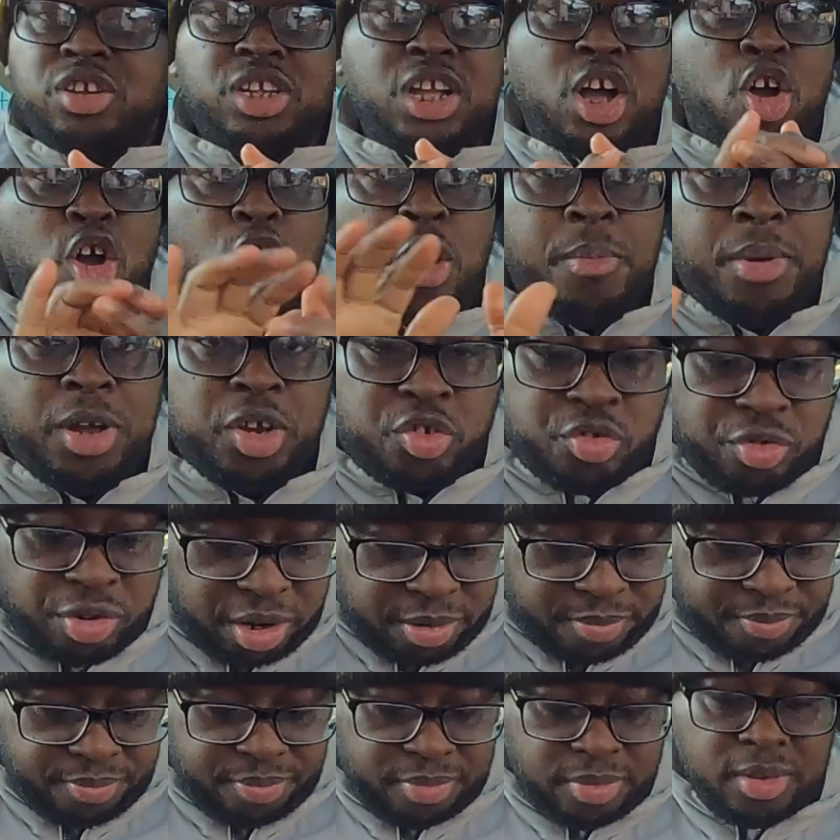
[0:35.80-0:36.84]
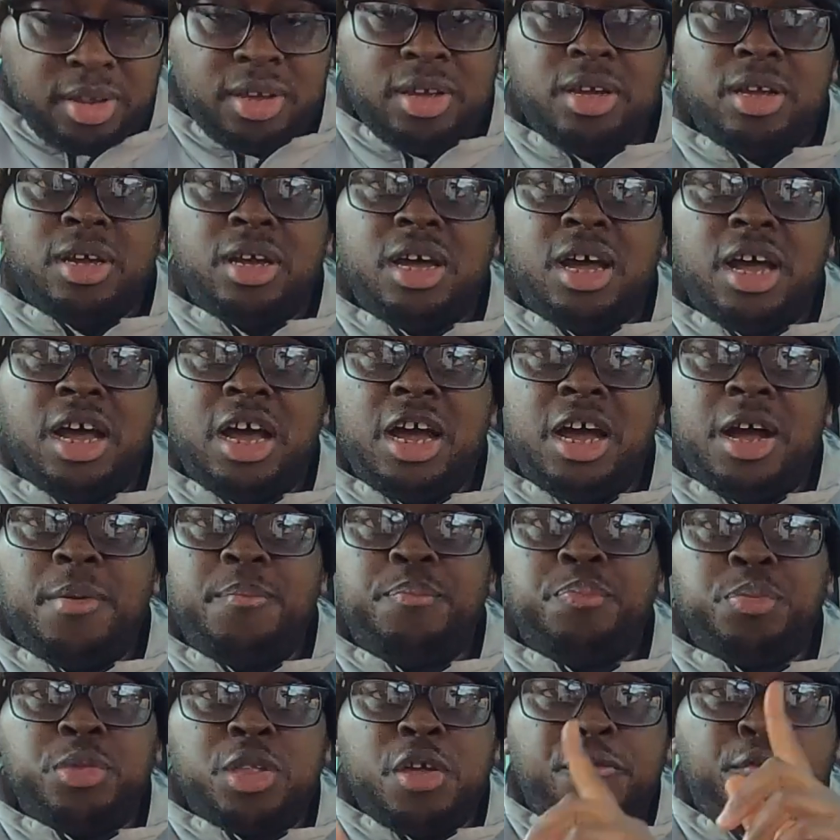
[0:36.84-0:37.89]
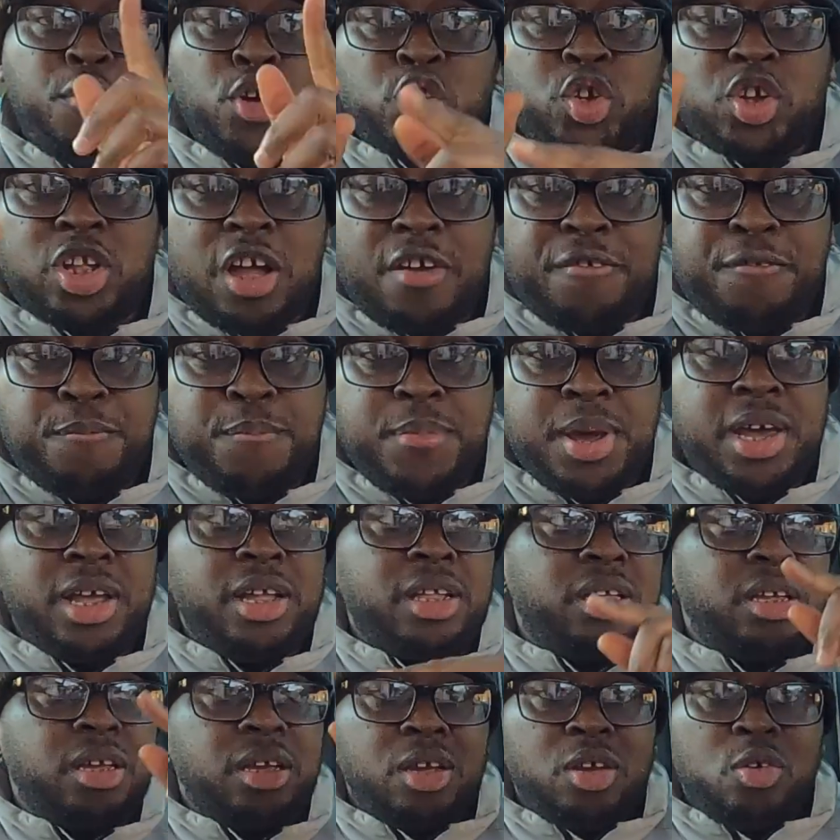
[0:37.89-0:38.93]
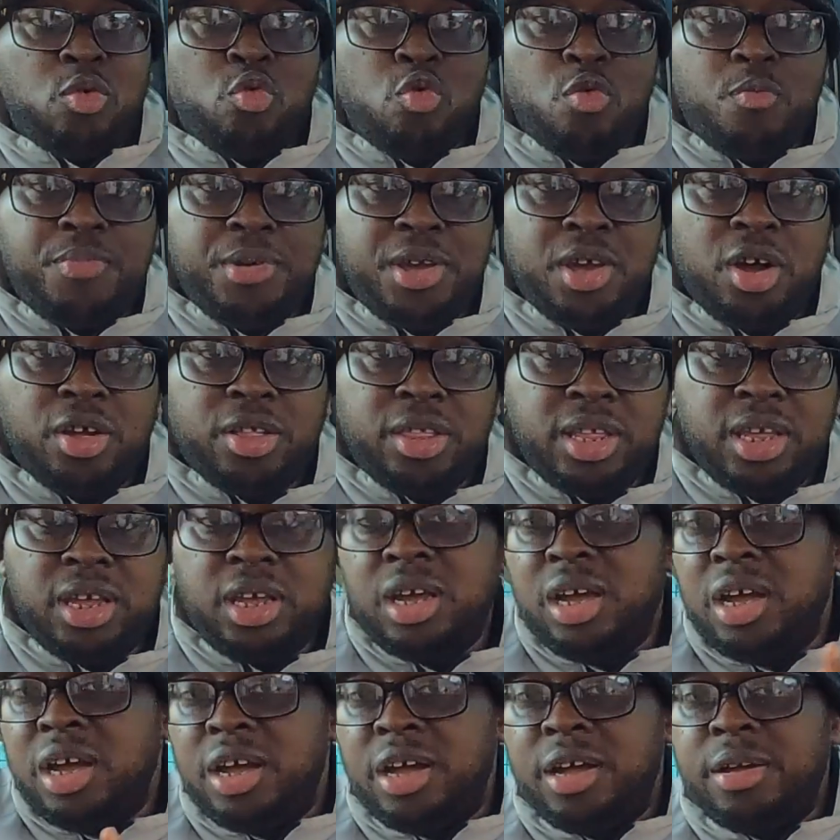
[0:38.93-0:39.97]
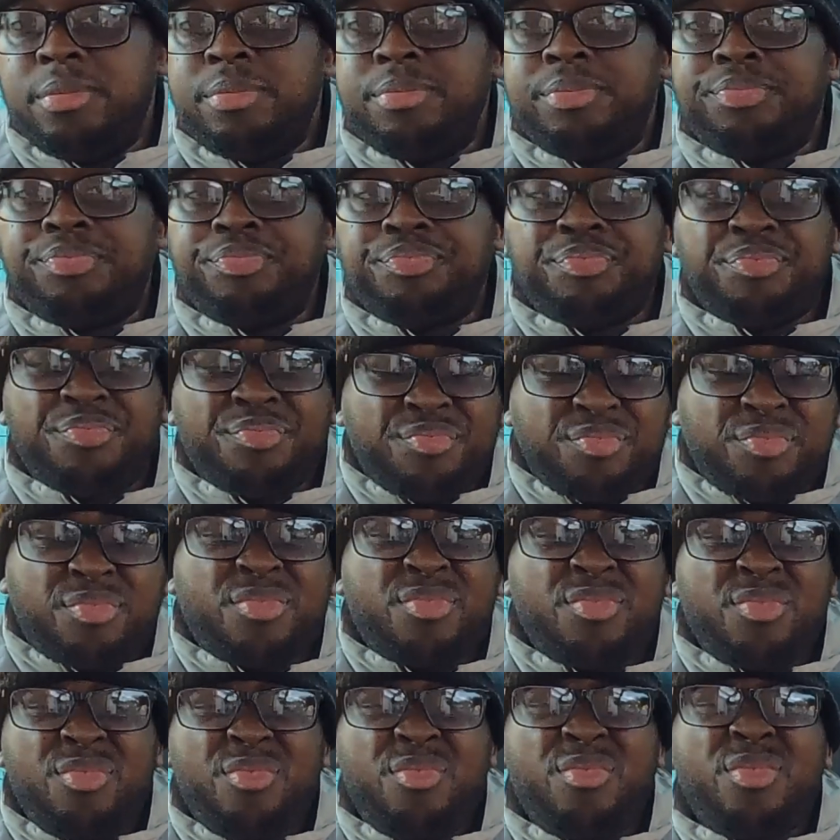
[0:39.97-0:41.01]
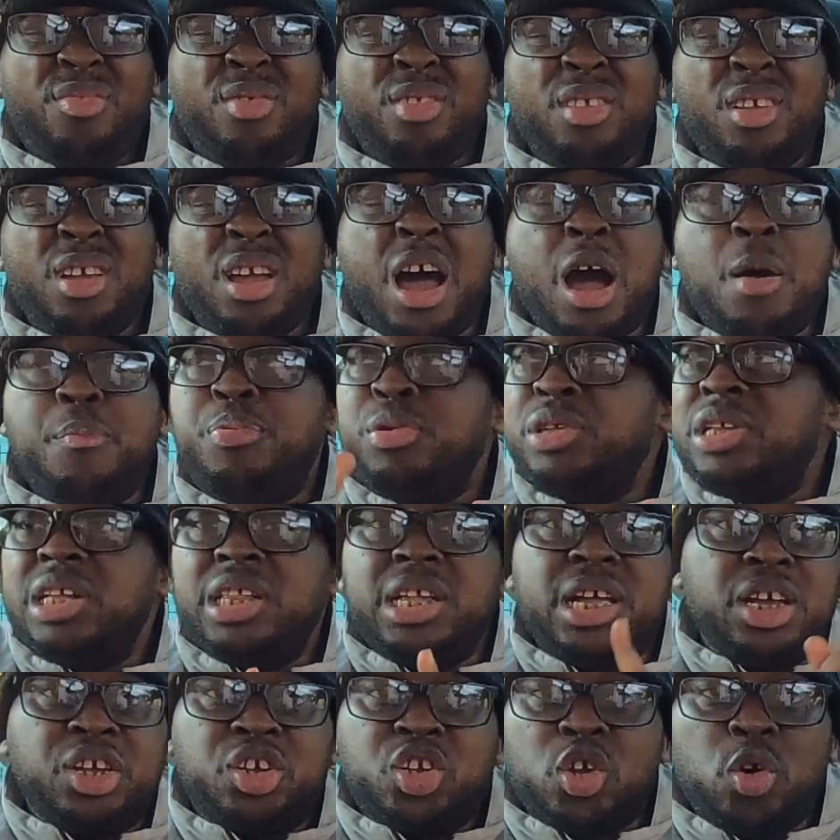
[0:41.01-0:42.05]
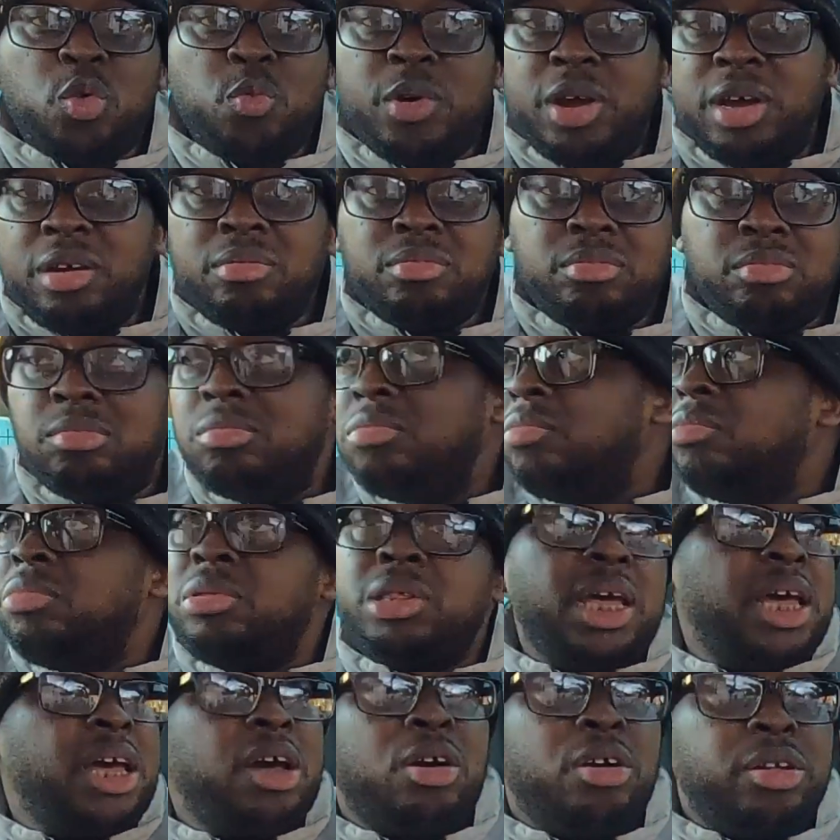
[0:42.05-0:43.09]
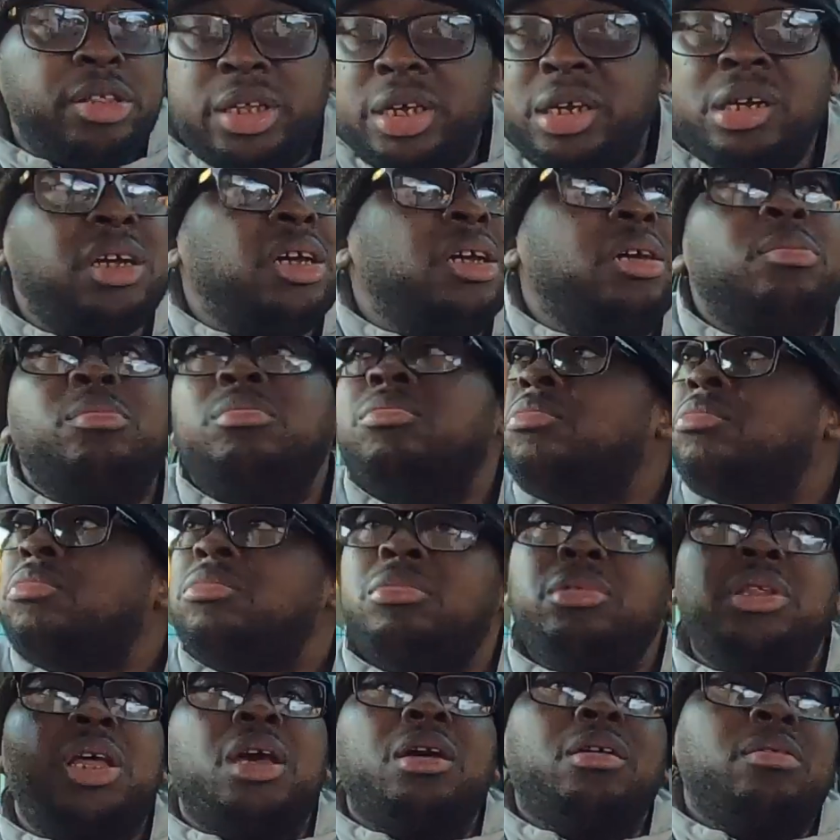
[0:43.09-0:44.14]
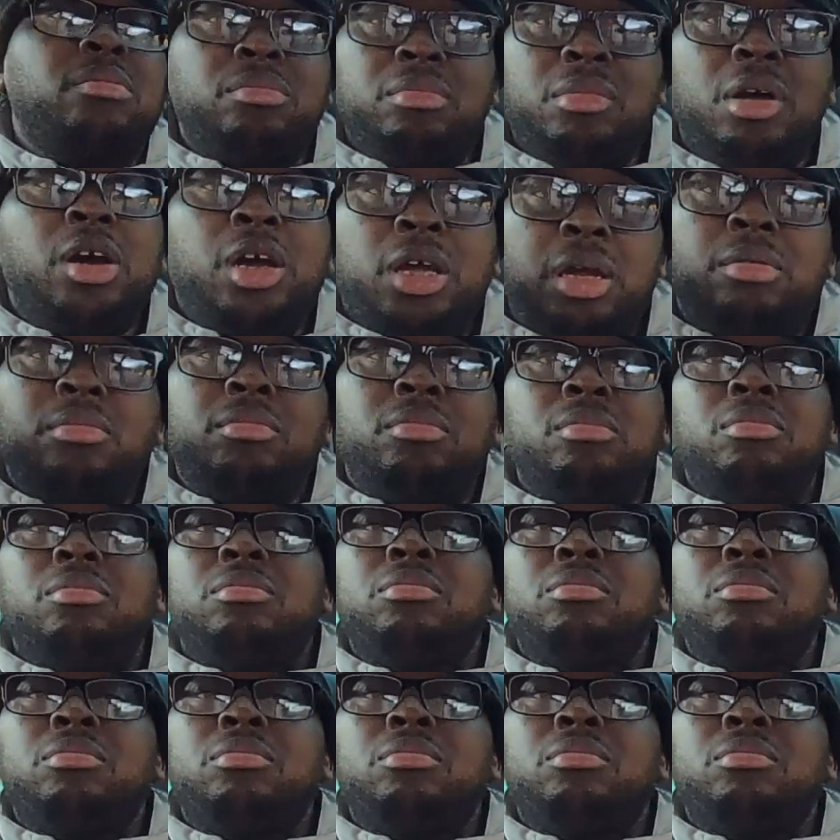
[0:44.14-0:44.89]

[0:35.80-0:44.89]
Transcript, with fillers: another commentary. Um, the first one I've made will be on the, um, I'll put the link somewhere, there or there, um, there. Okay,